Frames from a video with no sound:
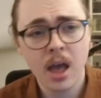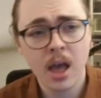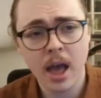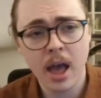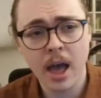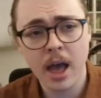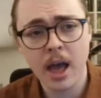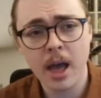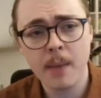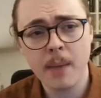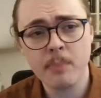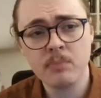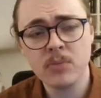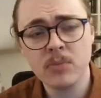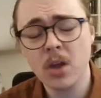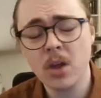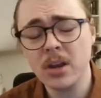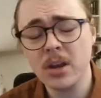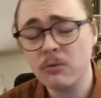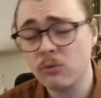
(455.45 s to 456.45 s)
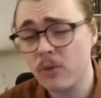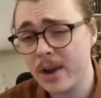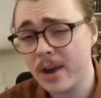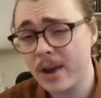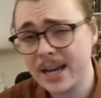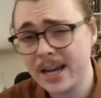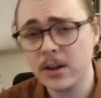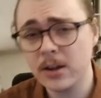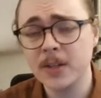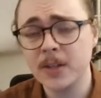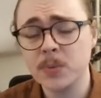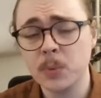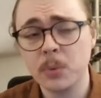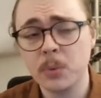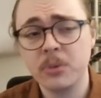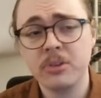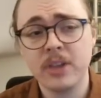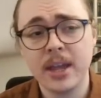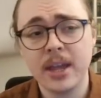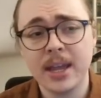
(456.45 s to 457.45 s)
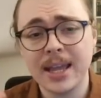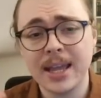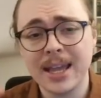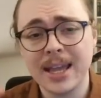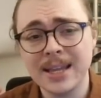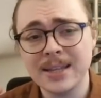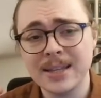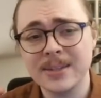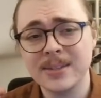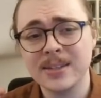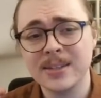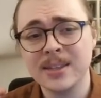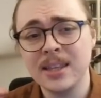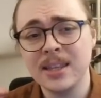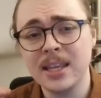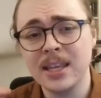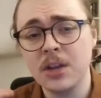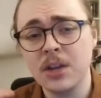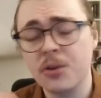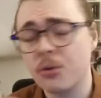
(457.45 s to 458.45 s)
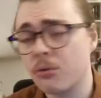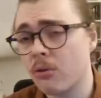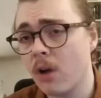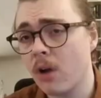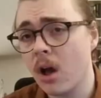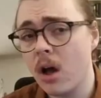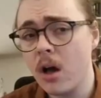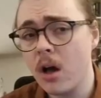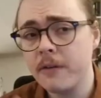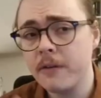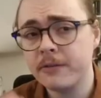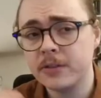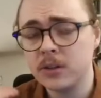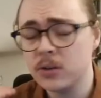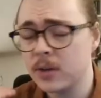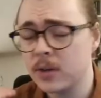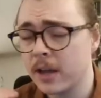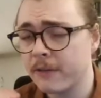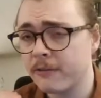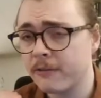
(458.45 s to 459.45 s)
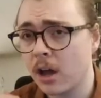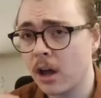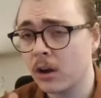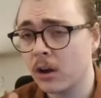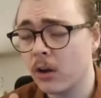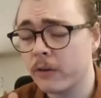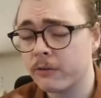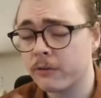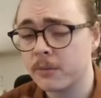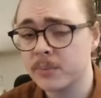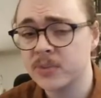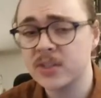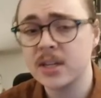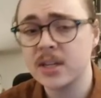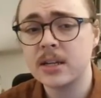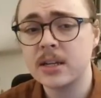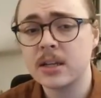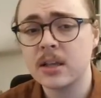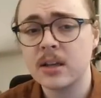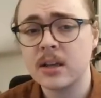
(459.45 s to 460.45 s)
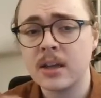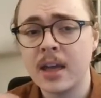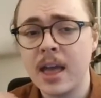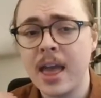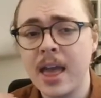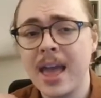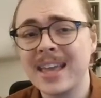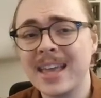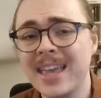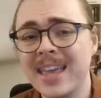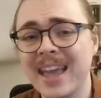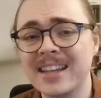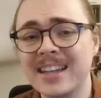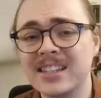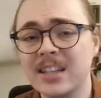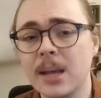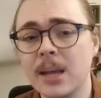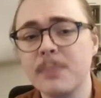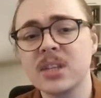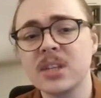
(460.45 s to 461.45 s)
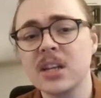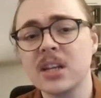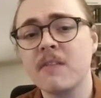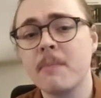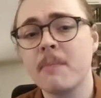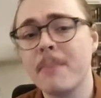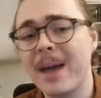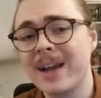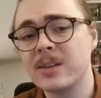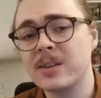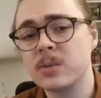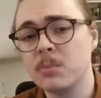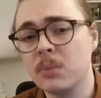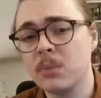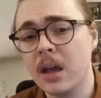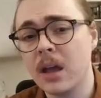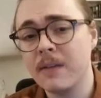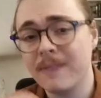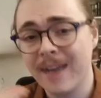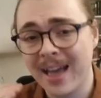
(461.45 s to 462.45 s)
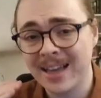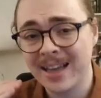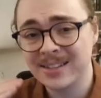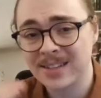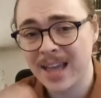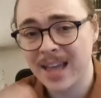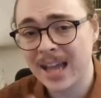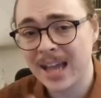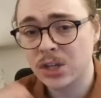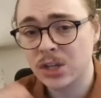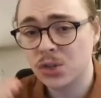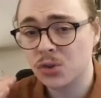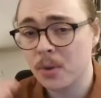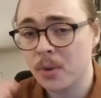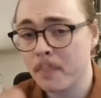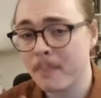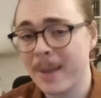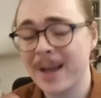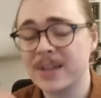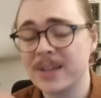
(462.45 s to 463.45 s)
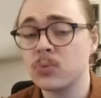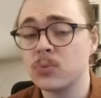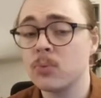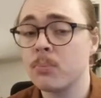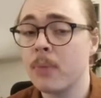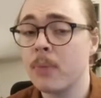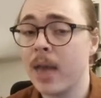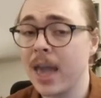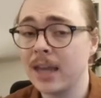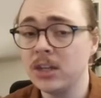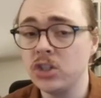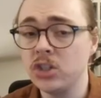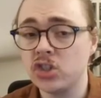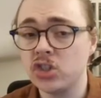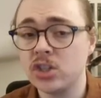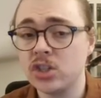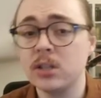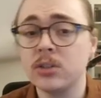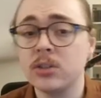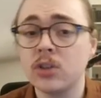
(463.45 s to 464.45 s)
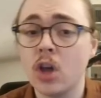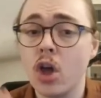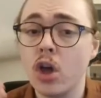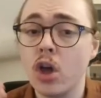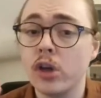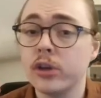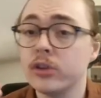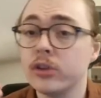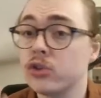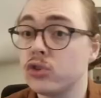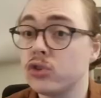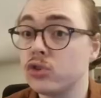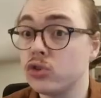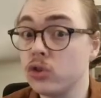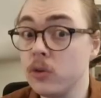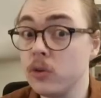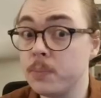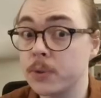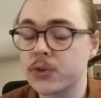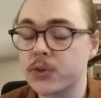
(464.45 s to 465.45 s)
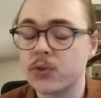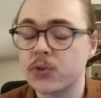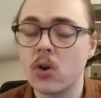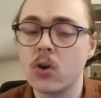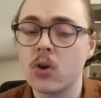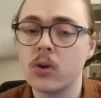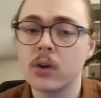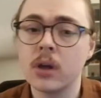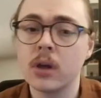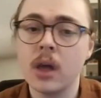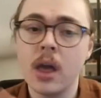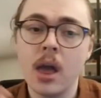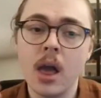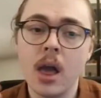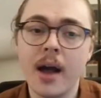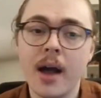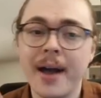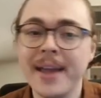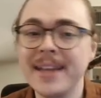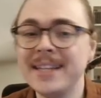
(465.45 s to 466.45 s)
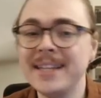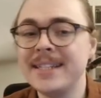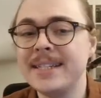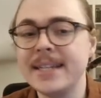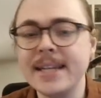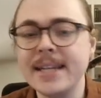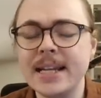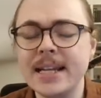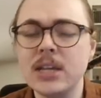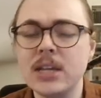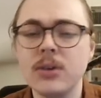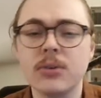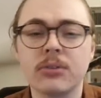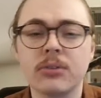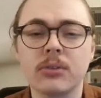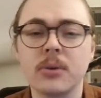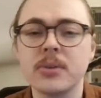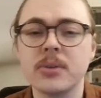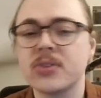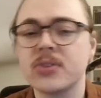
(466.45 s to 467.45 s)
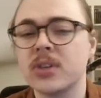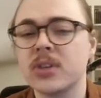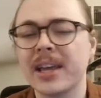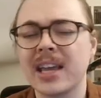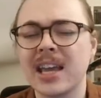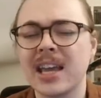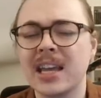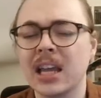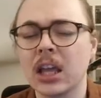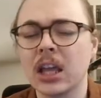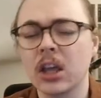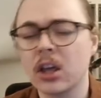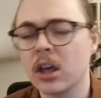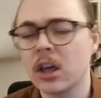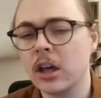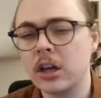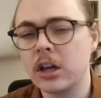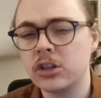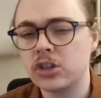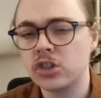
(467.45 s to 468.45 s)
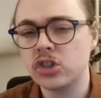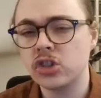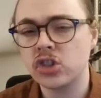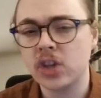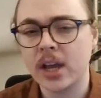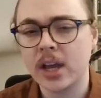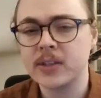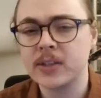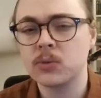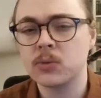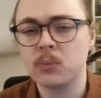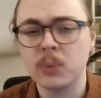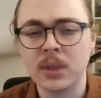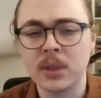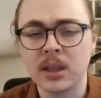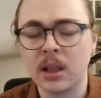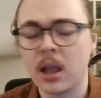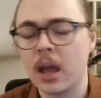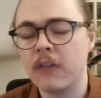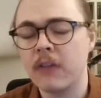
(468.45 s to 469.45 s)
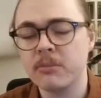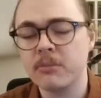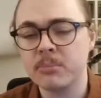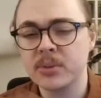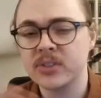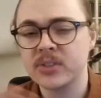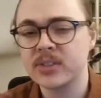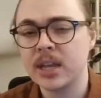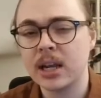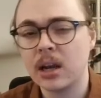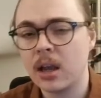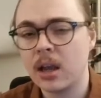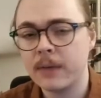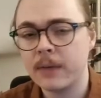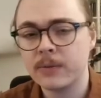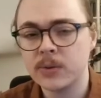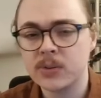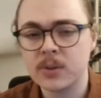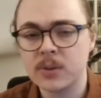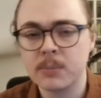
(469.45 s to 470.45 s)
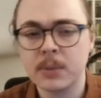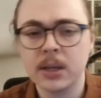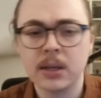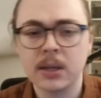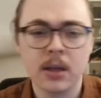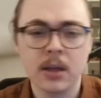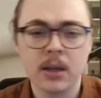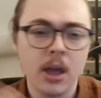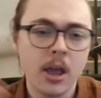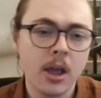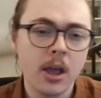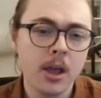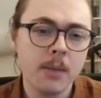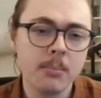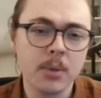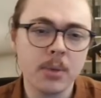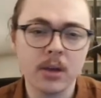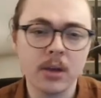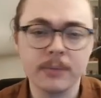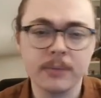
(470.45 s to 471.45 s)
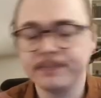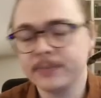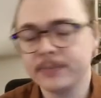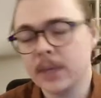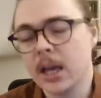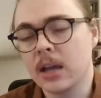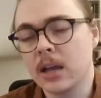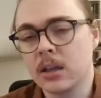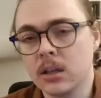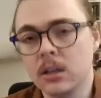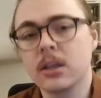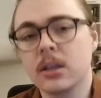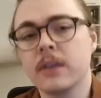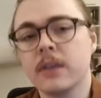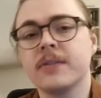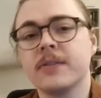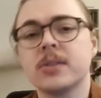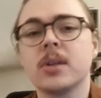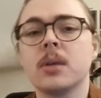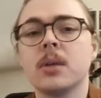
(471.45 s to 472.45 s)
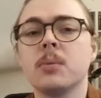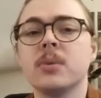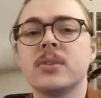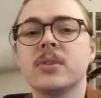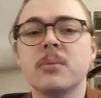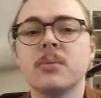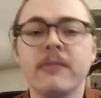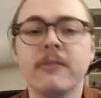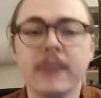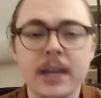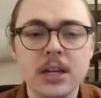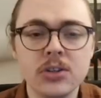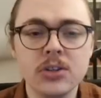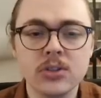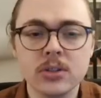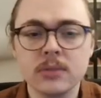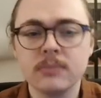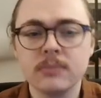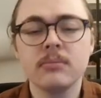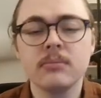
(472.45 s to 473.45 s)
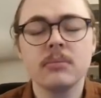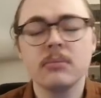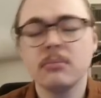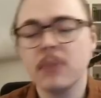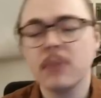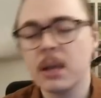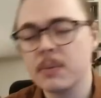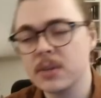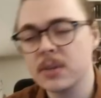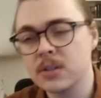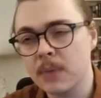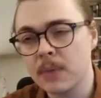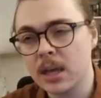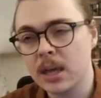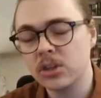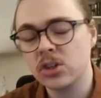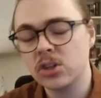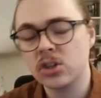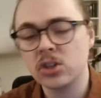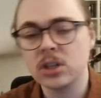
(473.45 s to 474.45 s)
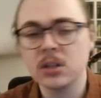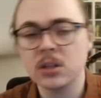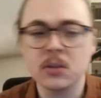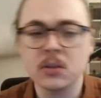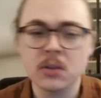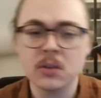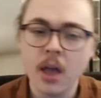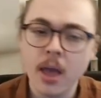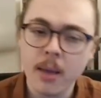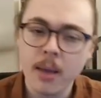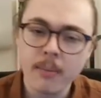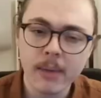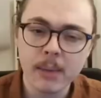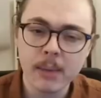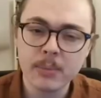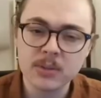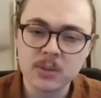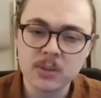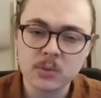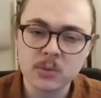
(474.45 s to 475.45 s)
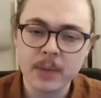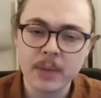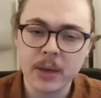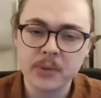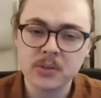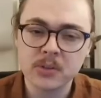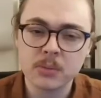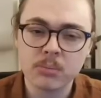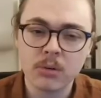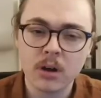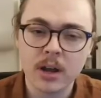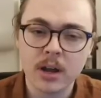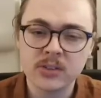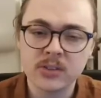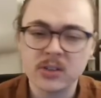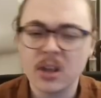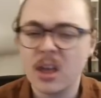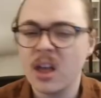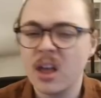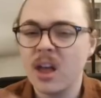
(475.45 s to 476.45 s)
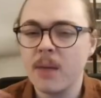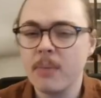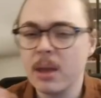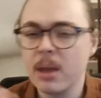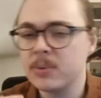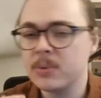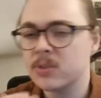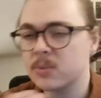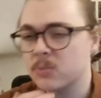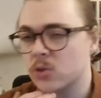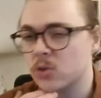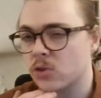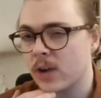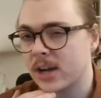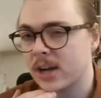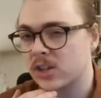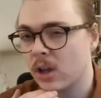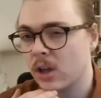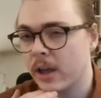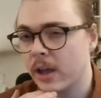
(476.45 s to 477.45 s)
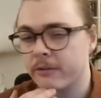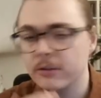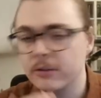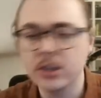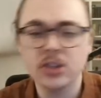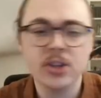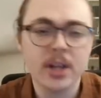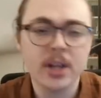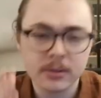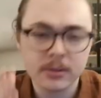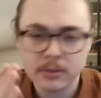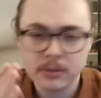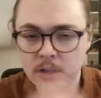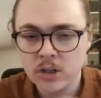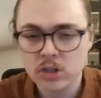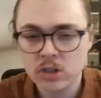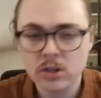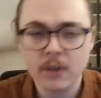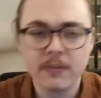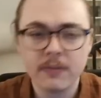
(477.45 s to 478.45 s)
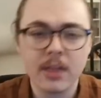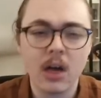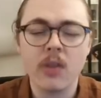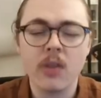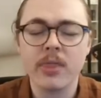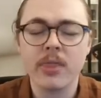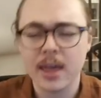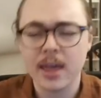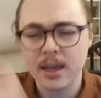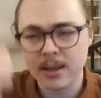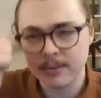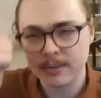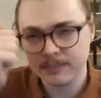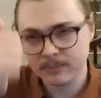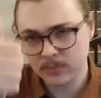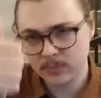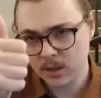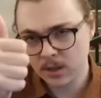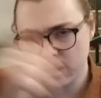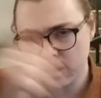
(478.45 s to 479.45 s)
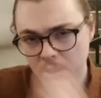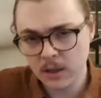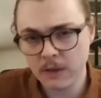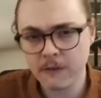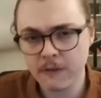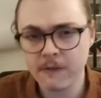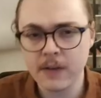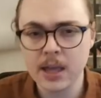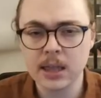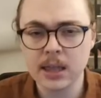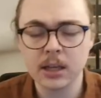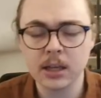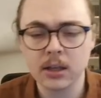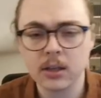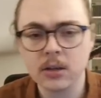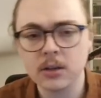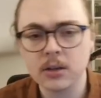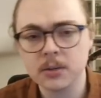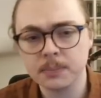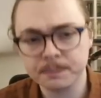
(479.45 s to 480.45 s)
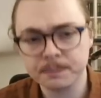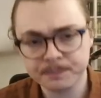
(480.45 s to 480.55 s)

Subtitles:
The only really notable thing is the craft you get unlocked from Syndicate. Gain 10% of maximum life as extra maximum energy shield. Super strong. Ideally, you throw this on like an incursion chest with life and percent life or something. But yeah, you're looking for something with some evasion, maybe some energy shield, maybe some spell suppress, maybe some trash life regen. Shove that on there. You're feeling good.